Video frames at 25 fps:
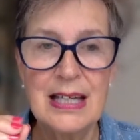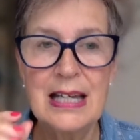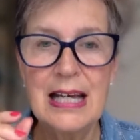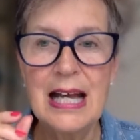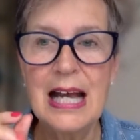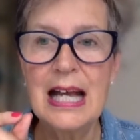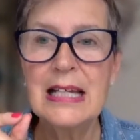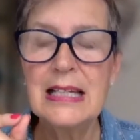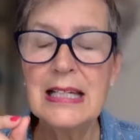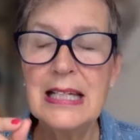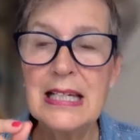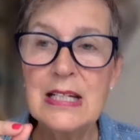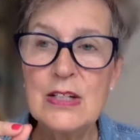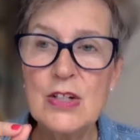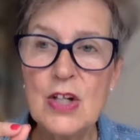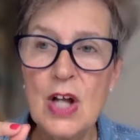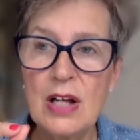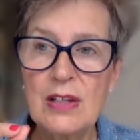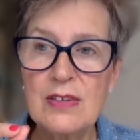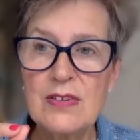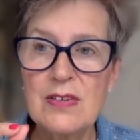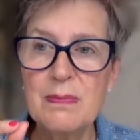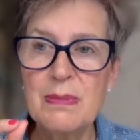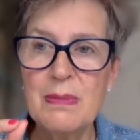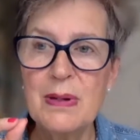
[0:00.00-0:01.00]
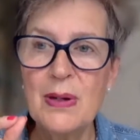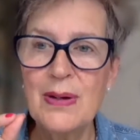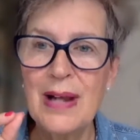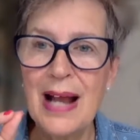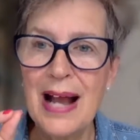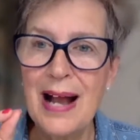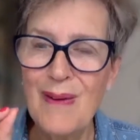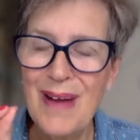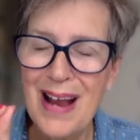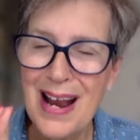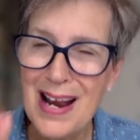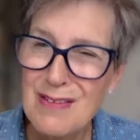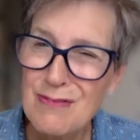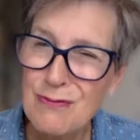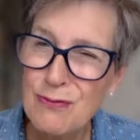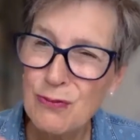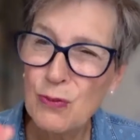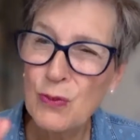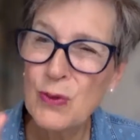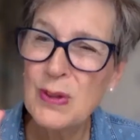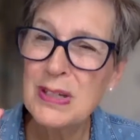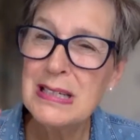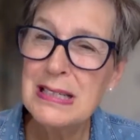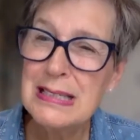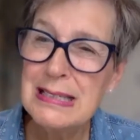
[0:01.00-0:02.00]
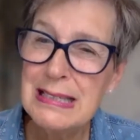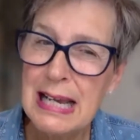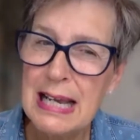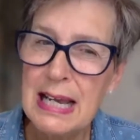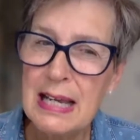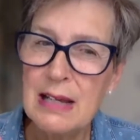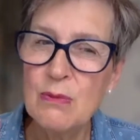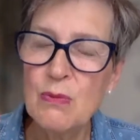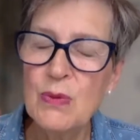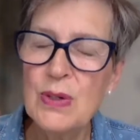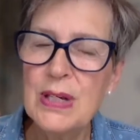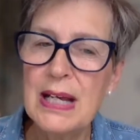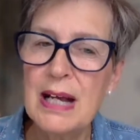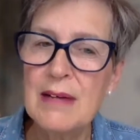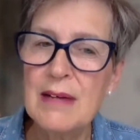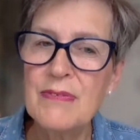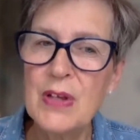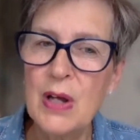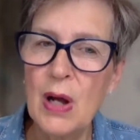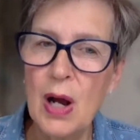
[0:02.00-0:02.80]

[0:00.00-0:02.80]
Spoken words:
And he talks about how every day we have the